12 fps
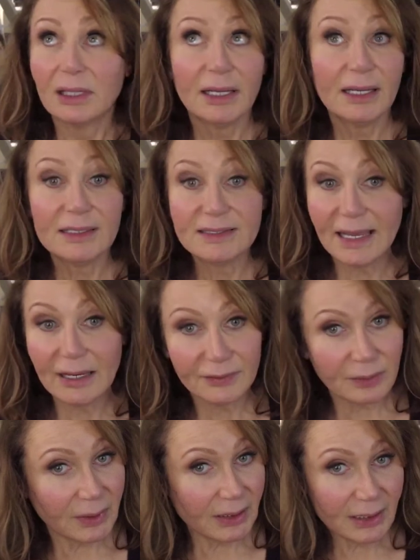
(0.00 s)
it's after
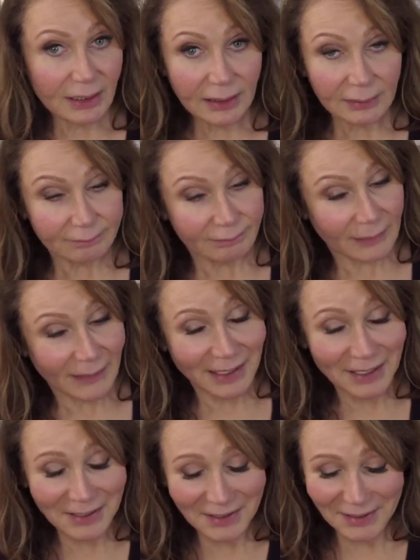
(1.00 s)
midnight
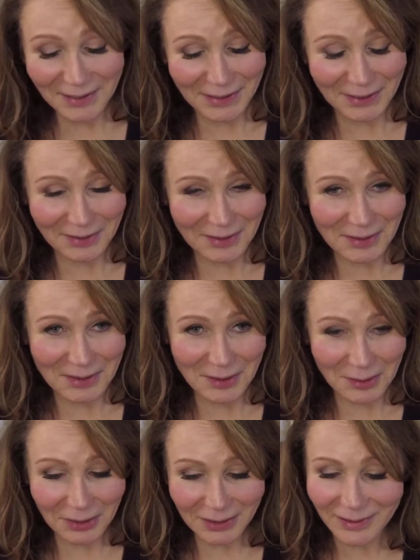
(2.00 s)
here in New
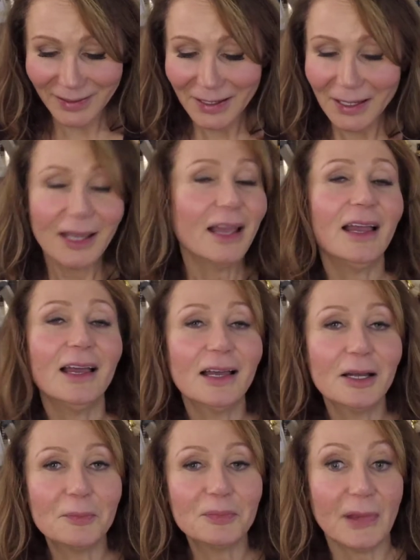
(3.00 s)
York
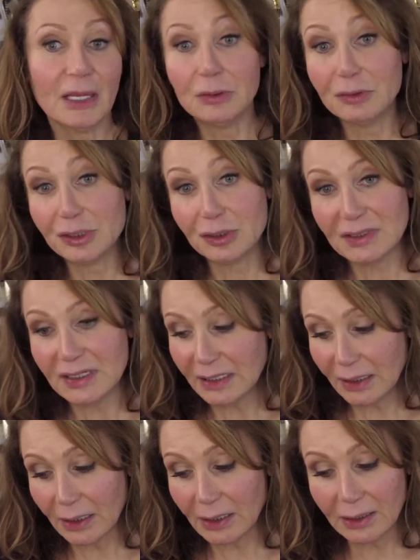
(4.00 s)
and New Jersey,
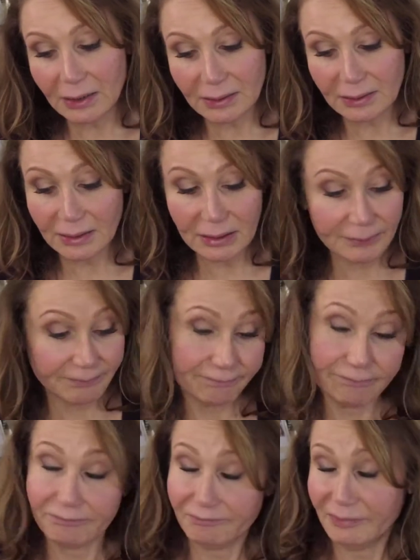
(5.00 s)
and
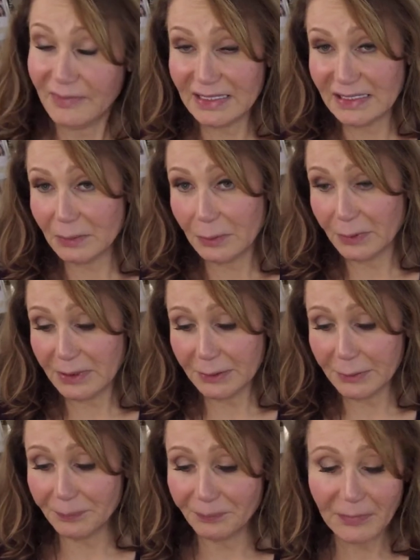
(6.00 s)
this is what we're
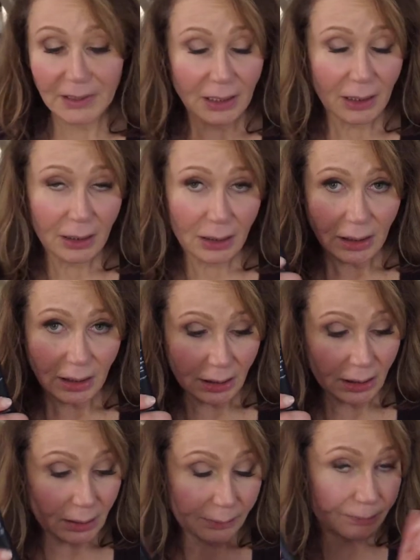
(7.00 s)
doing.
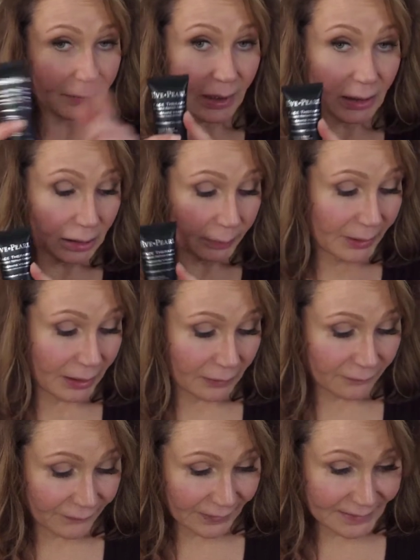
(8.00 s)
A little bit
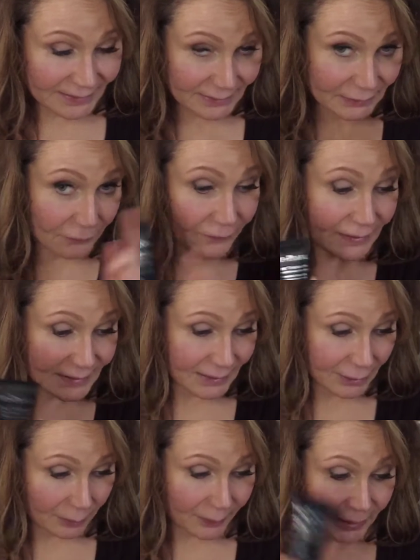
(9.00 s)
of face
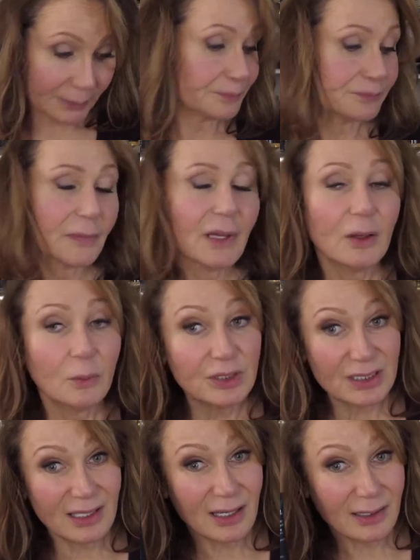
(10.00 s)
therapy, which
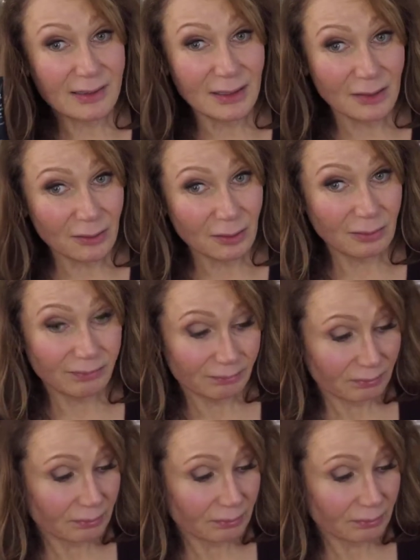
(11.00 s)
is on its own